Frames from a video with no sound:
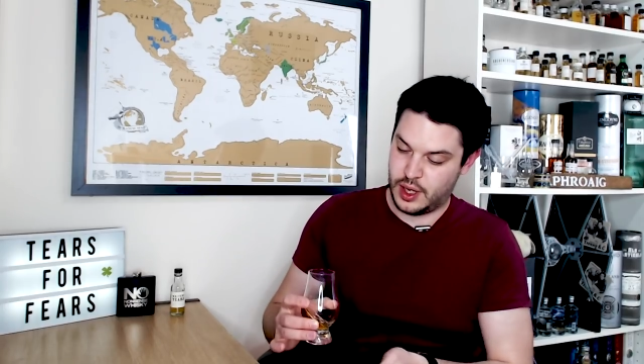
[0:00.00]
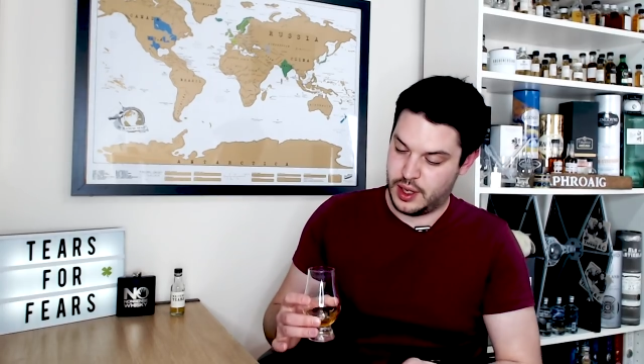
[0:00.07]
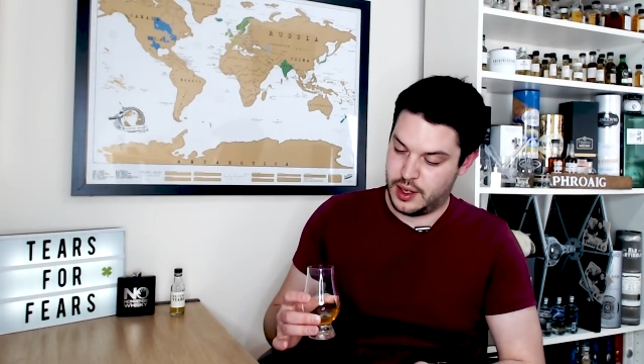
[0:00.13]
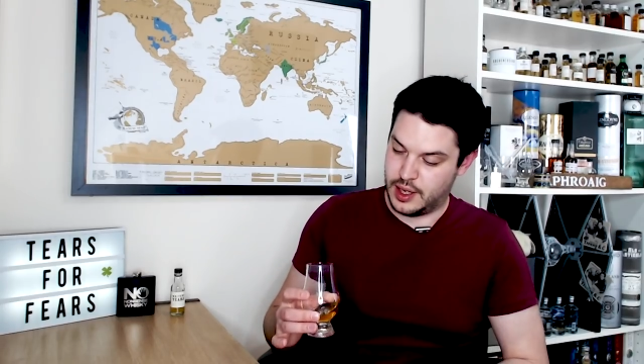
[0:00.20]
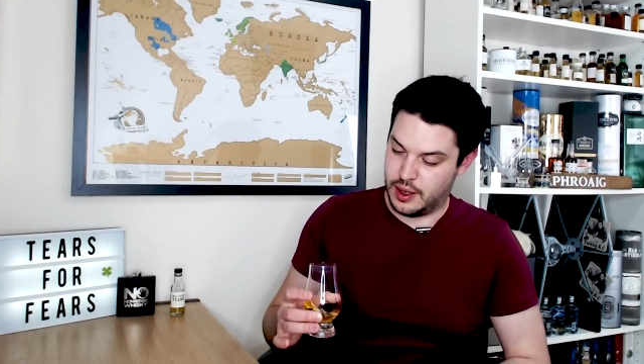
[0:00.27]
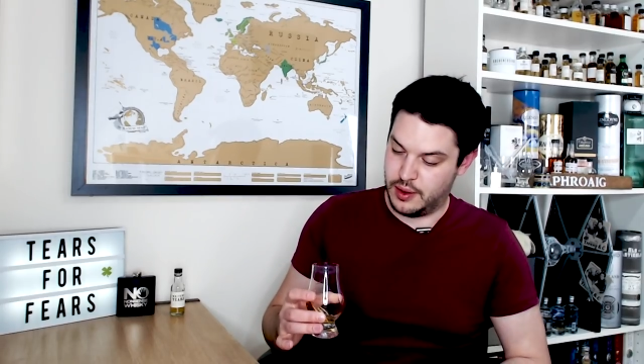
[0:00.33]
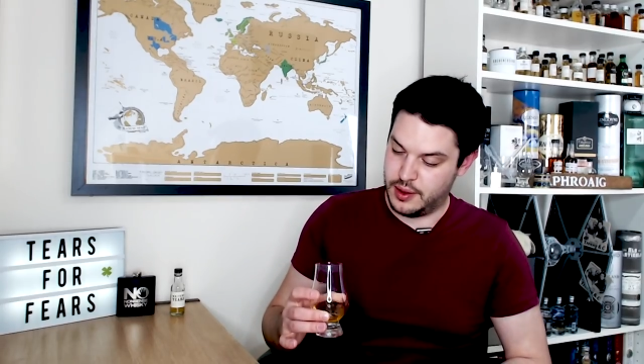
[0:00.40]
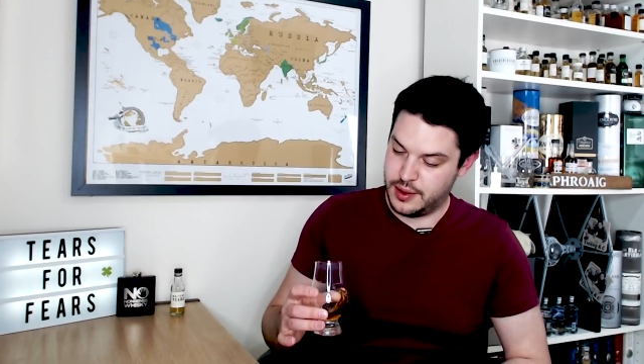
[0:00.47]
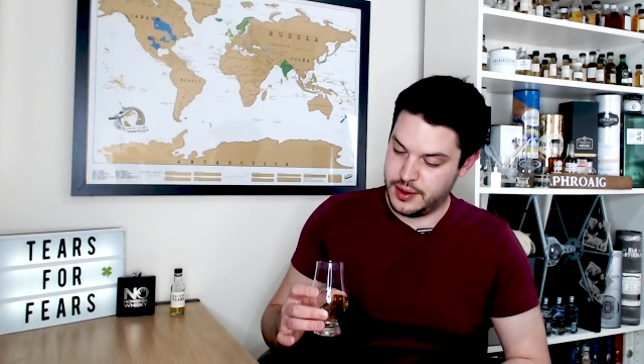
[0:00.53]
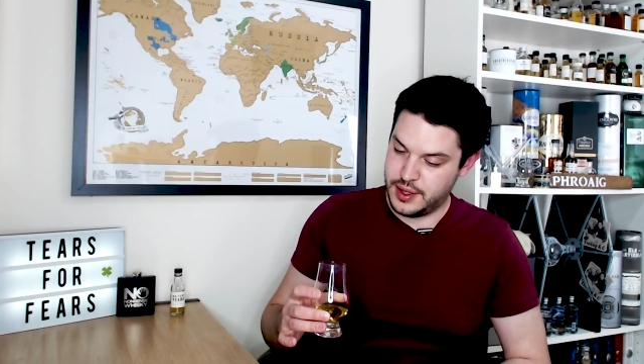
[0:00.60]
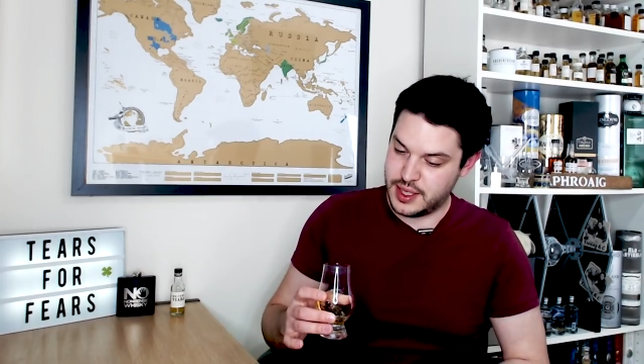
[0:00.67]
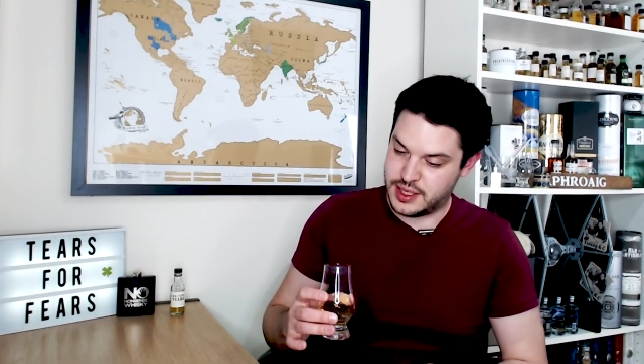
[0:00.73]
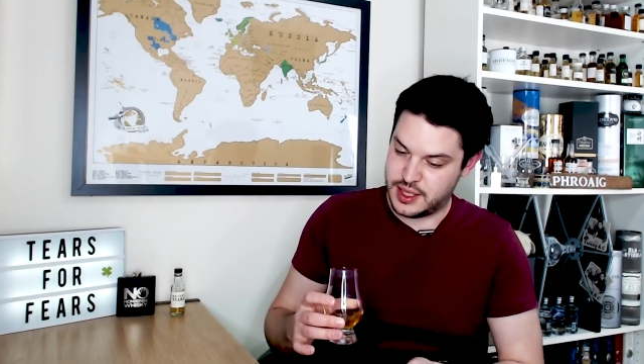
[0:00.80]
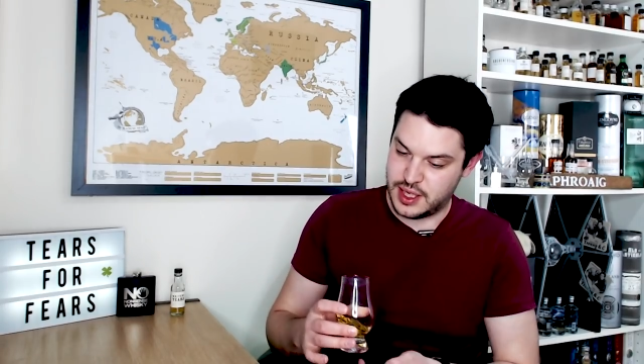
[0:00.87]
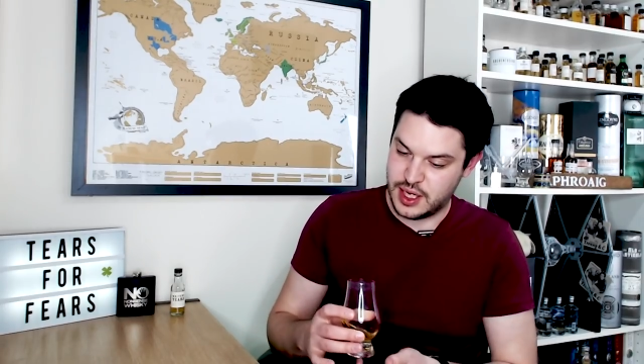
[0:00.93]
Now
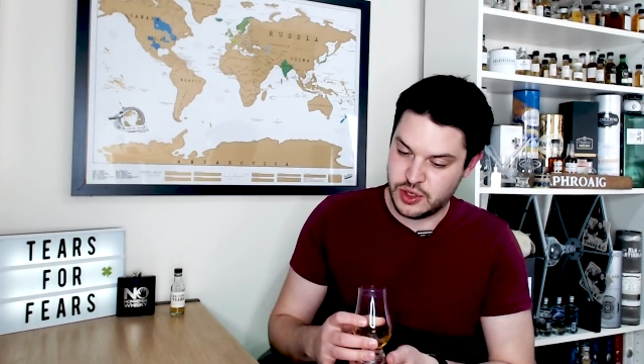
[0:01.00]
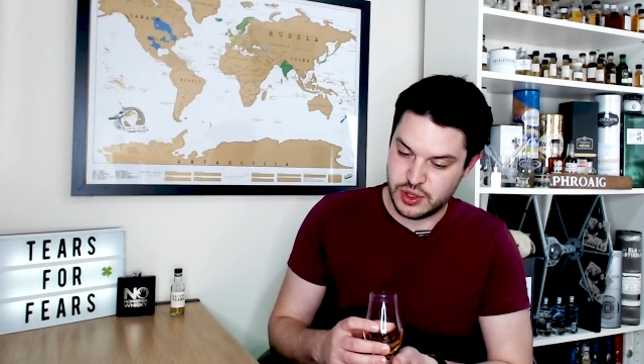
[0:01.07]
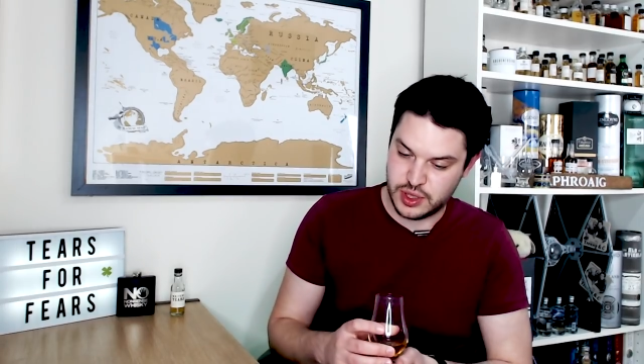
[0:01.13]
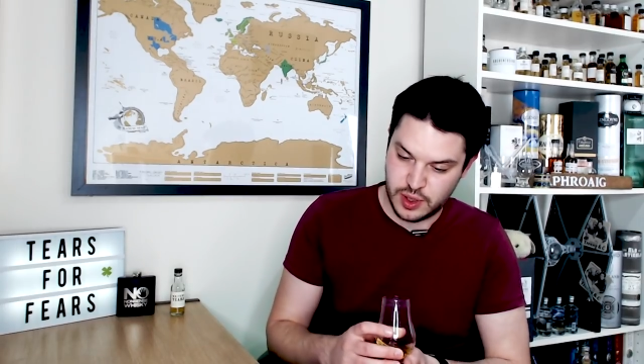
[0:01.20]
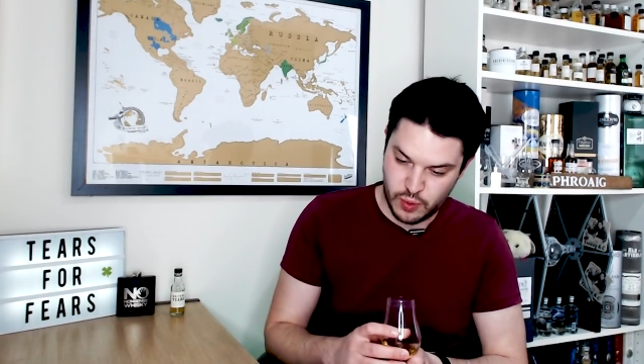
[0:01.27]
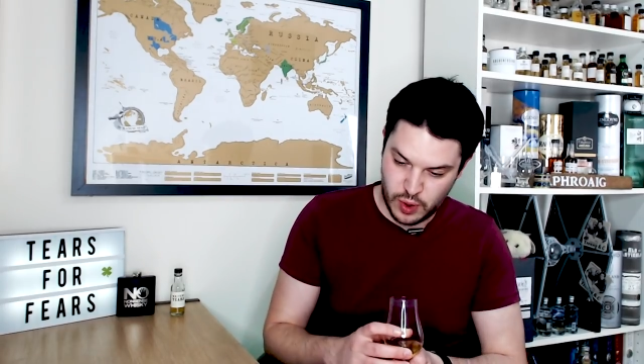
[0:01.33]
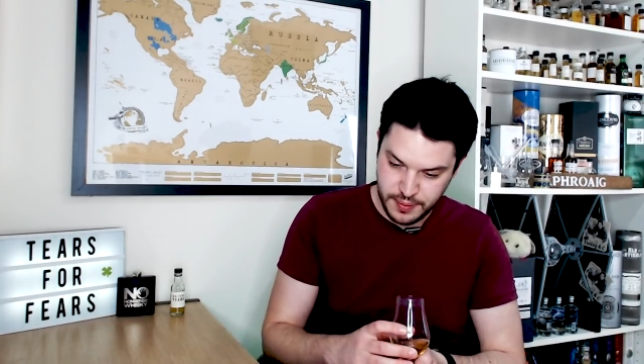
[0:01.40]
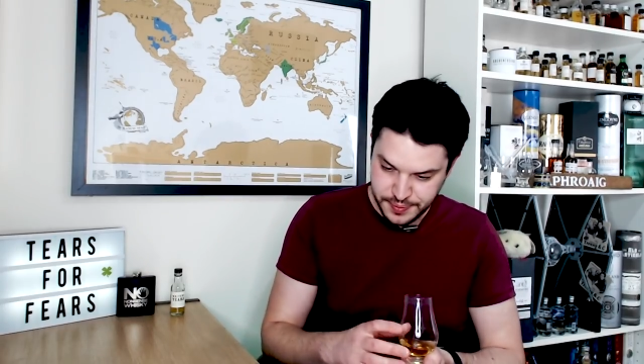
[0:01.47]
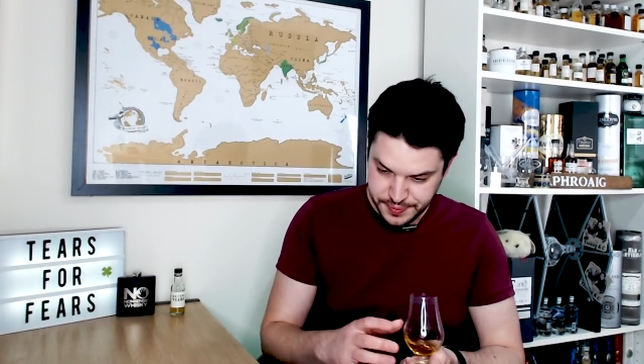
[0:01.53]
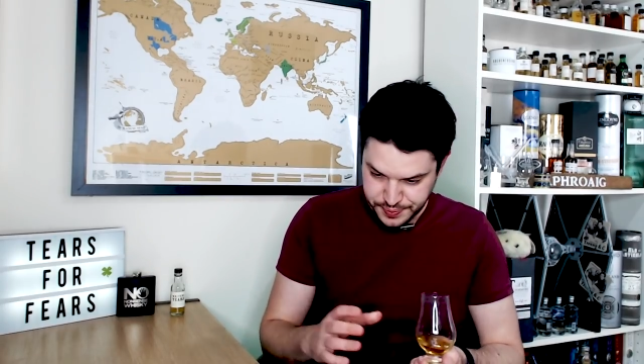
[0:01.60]
this is an interesting one